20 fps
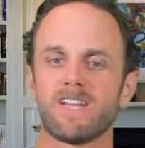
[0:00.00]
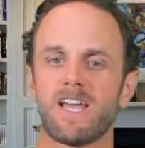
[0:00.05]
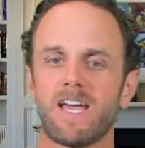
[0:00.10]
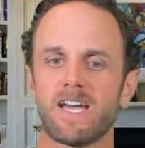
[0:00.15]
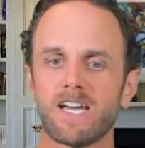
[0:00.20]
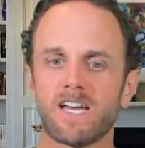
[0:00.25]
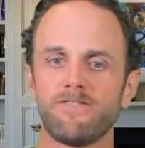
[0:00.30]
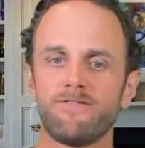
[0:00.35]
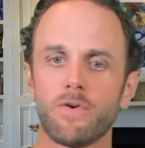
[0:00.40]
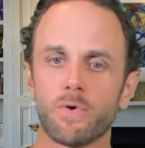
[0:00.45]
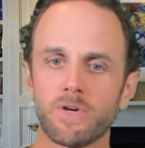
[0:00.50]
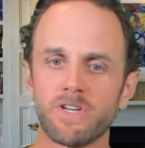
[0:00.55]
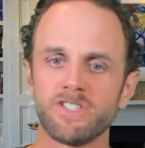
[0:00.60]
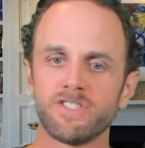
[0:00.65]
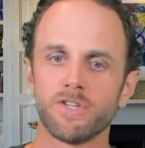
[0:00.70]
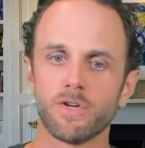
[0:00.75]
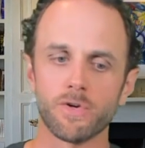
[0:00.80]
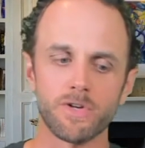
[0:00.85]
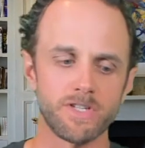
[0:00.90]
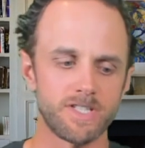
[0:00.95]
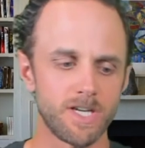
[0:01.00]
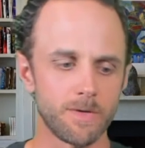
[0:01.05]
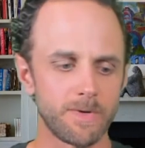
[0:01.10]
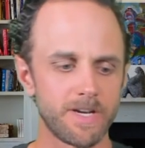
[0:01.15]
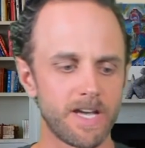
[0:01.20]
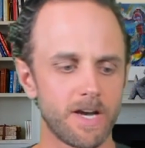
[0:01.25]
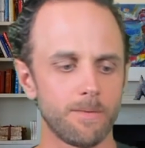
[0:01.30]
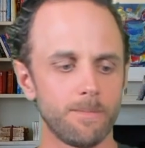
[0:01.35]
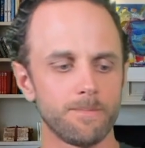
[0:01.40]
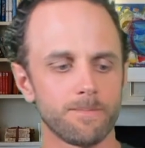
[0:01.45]
I got 40 stories. Here we
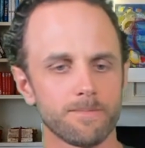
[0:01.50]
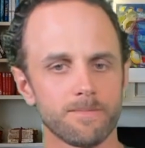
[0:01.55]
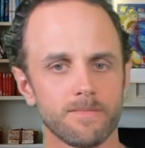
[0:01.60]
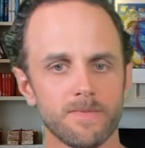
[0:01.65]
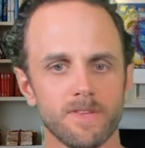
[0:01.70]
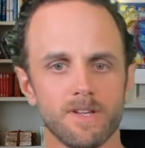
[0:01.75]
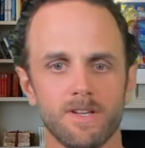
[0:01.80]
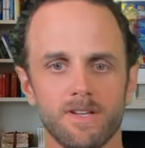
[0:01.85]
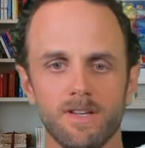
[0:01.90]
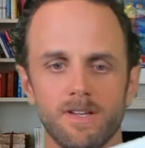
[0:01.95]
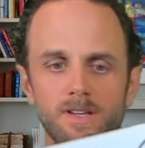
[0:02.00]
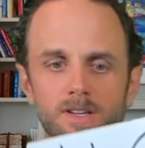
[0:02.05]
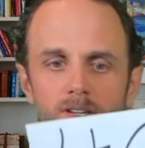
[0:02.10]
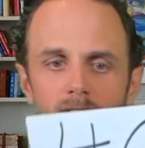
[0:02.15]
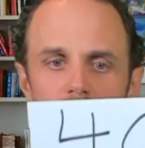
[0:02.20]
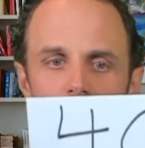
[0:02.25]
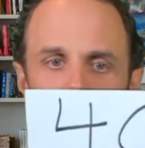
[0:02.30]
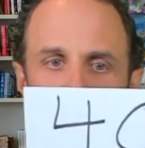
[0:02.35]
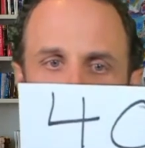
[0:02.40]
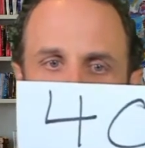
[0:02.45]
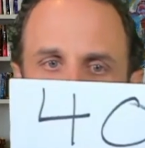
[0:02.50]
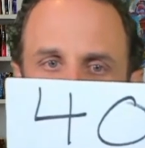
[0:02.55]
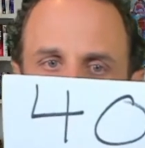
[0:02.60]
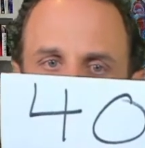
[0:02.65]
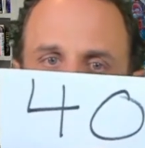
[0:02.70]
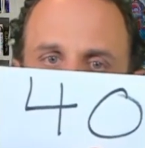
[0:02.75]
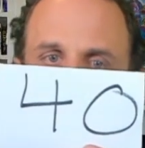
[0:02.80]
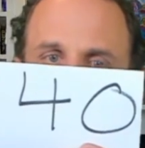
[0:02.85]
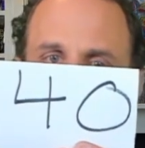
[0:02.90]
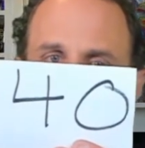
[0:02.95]
go. Number
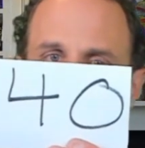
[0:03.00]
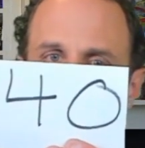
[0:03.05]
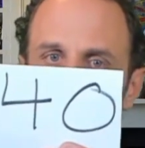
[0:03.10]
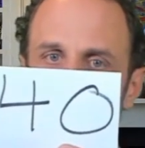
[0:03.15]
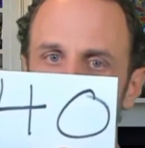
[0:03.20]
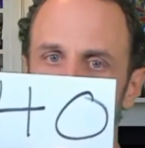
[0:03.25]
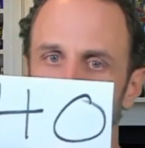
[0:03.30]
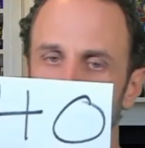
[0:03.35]
40.